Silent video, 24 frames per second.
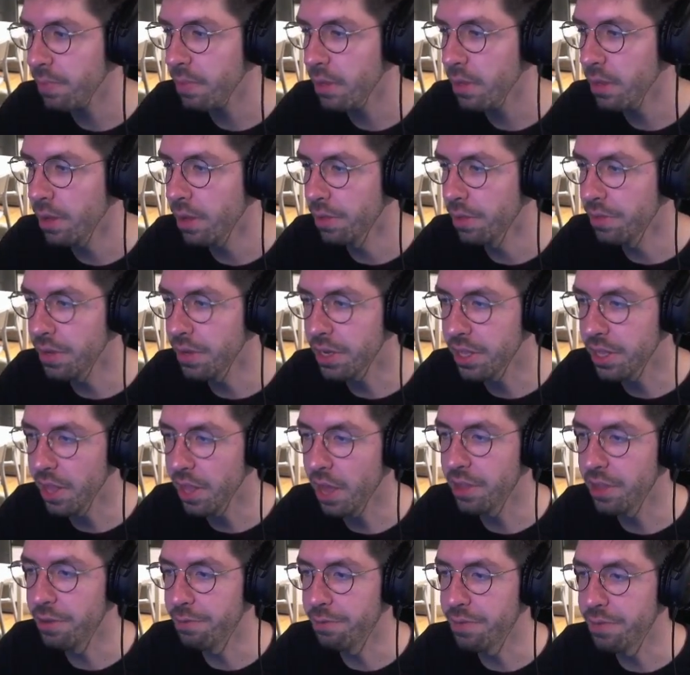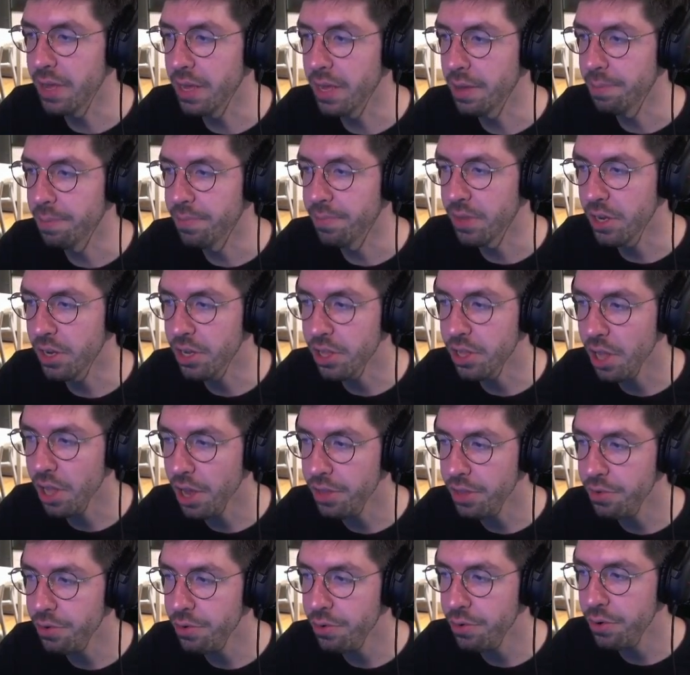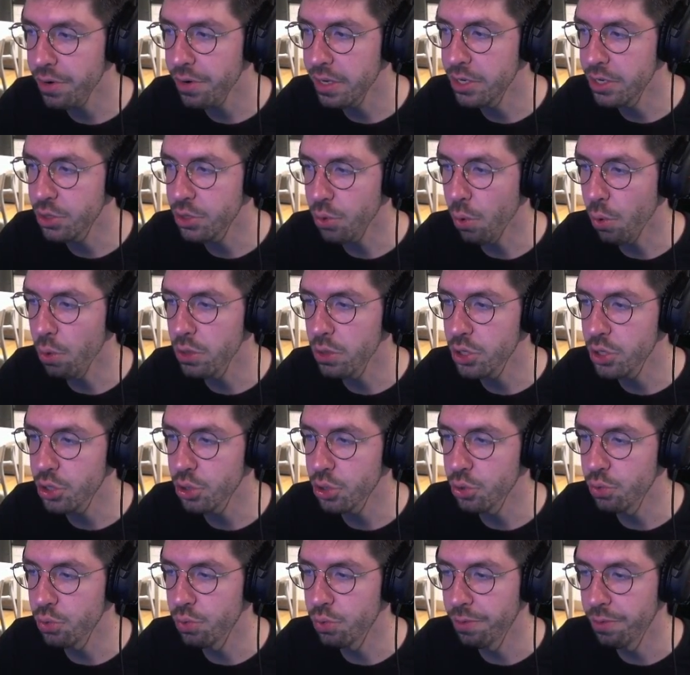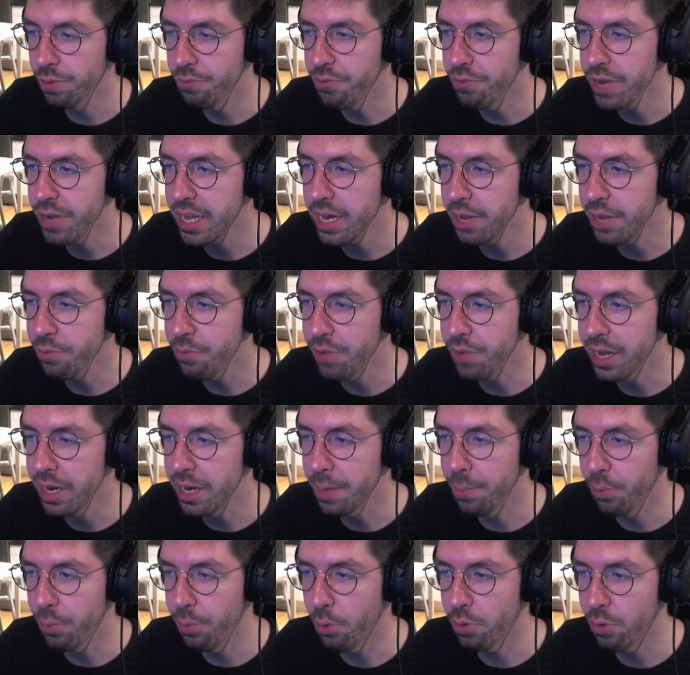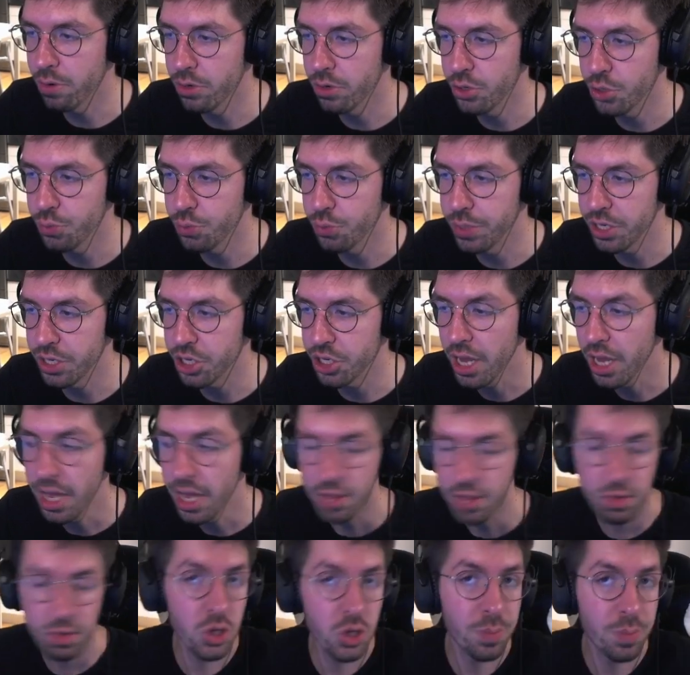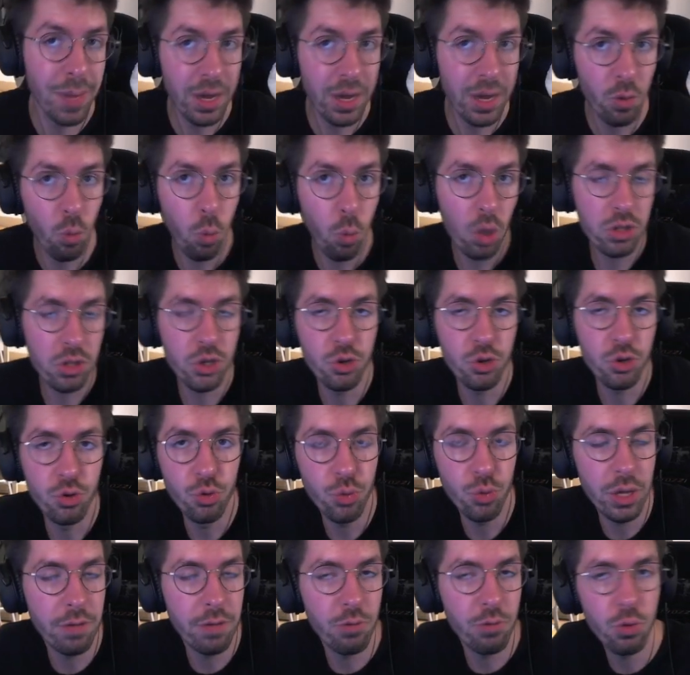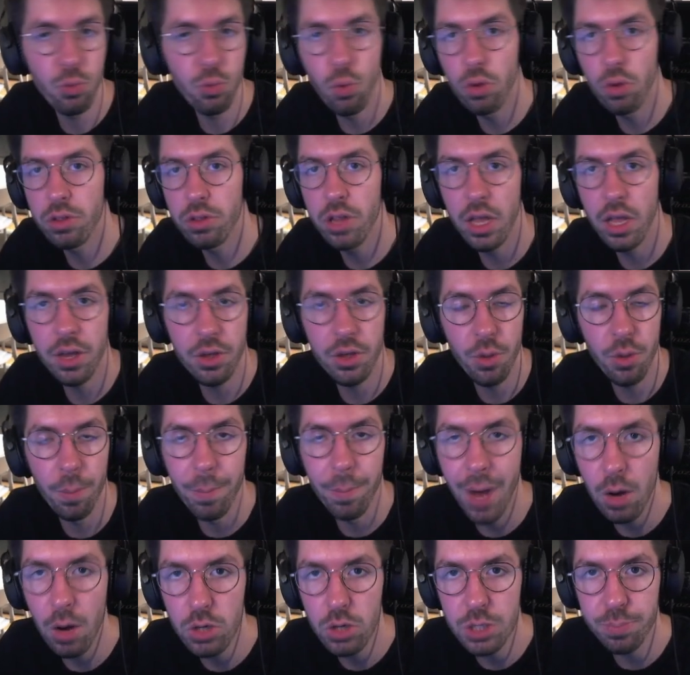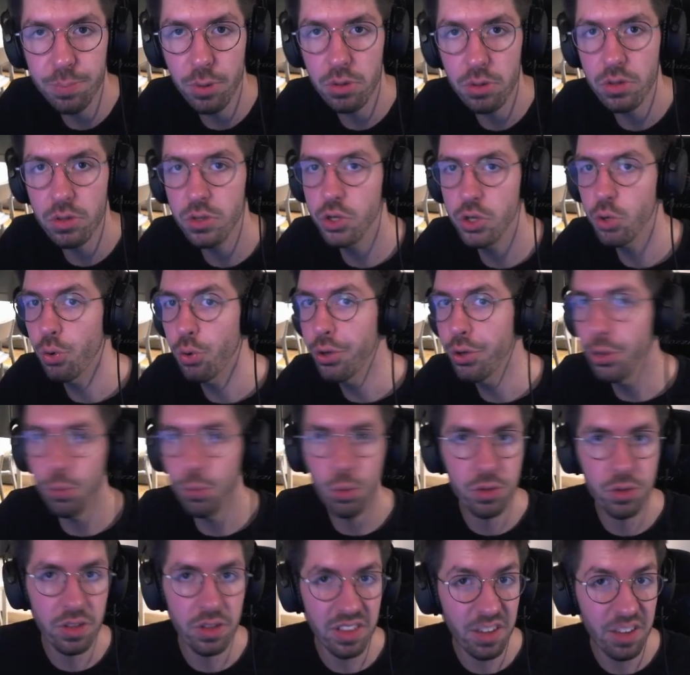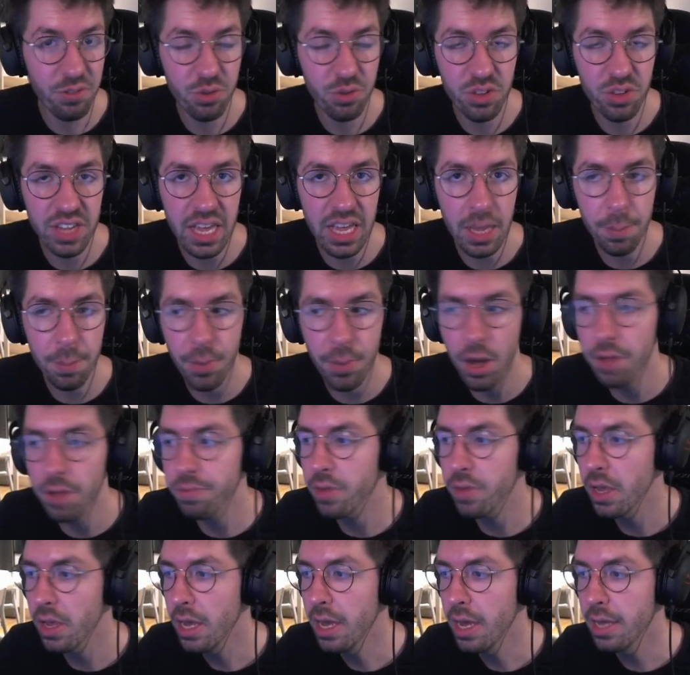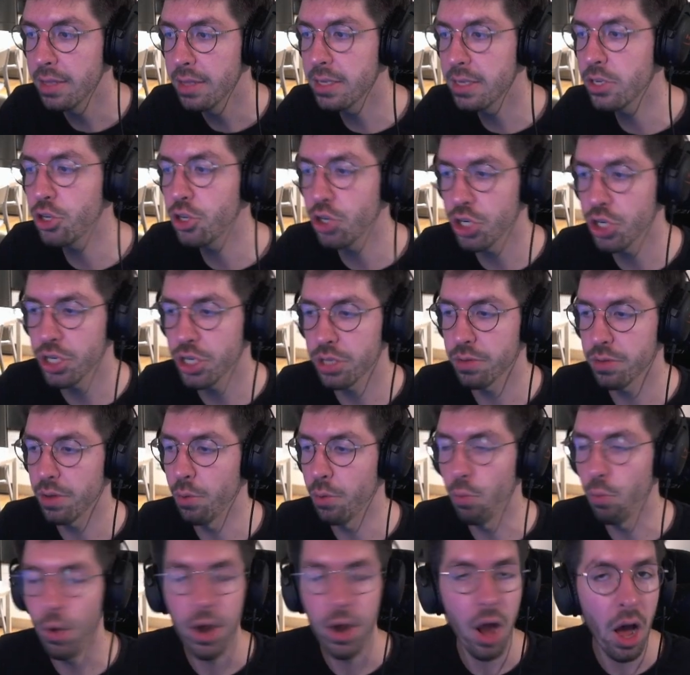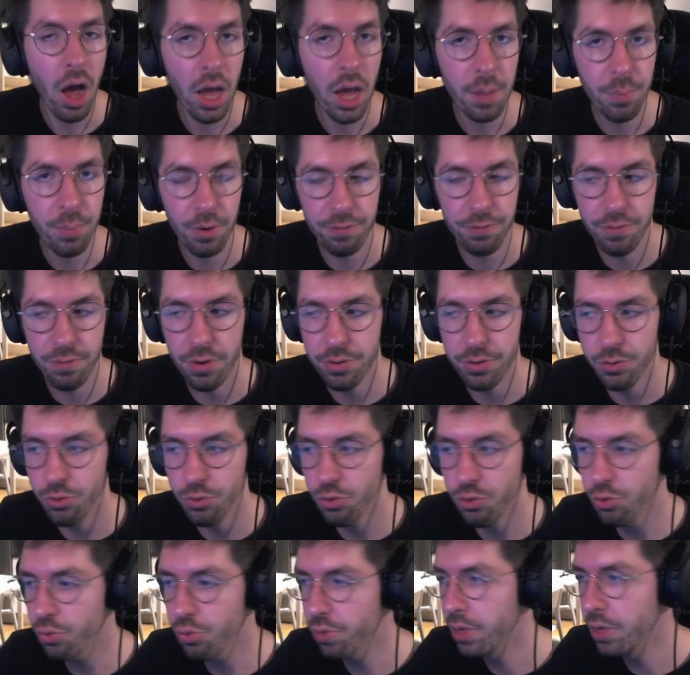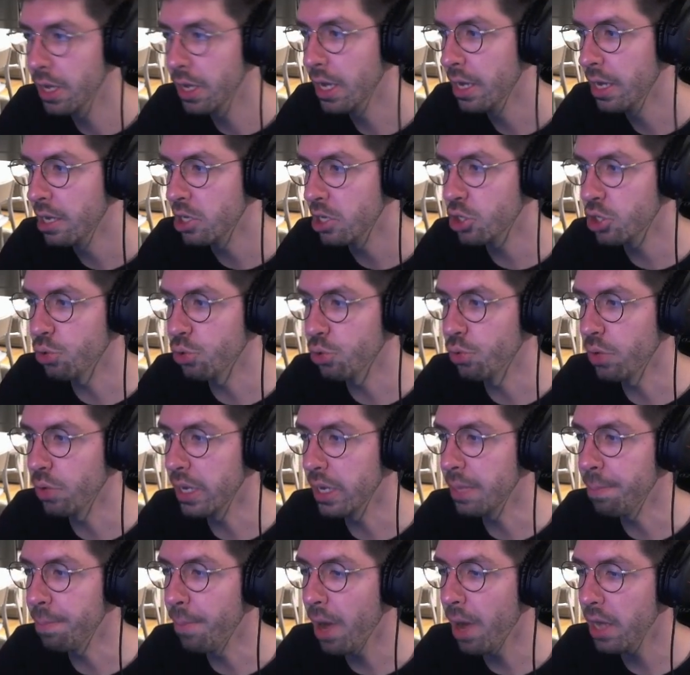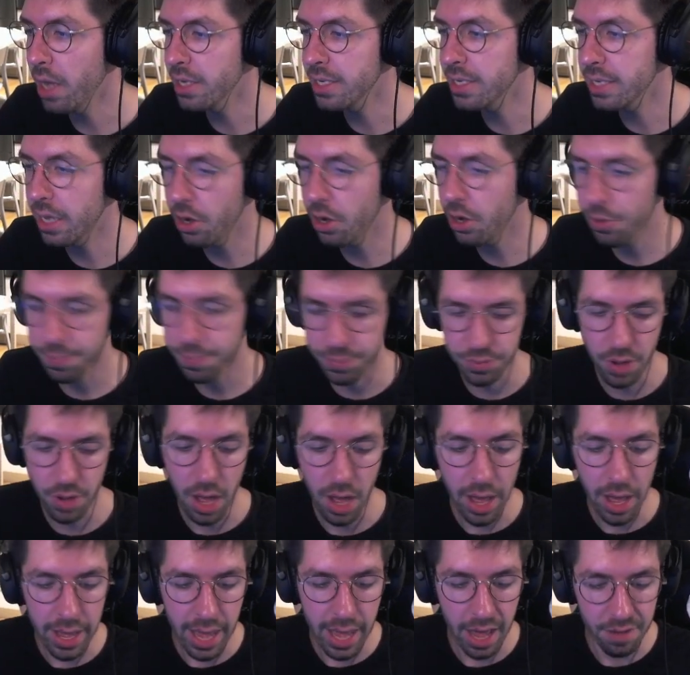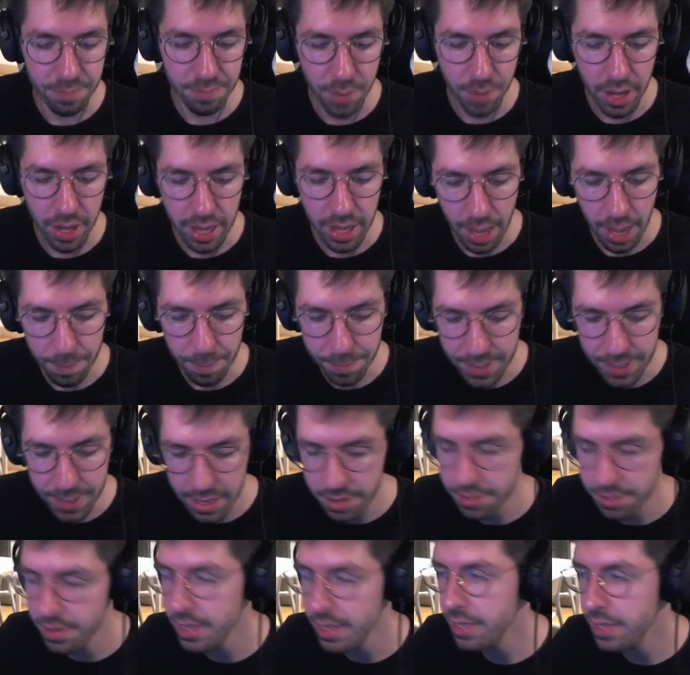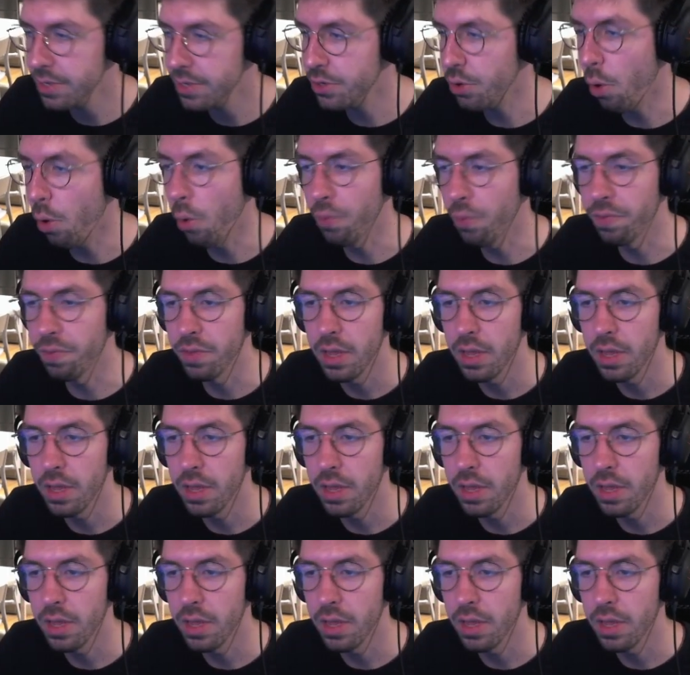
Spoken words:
the glider thing. The glider is also really important to switch. Doesn't matter what you do, if you want like your mouse buttons or you want a different keybind, this is just what I prefer to do. So in my setup, I have my abilities on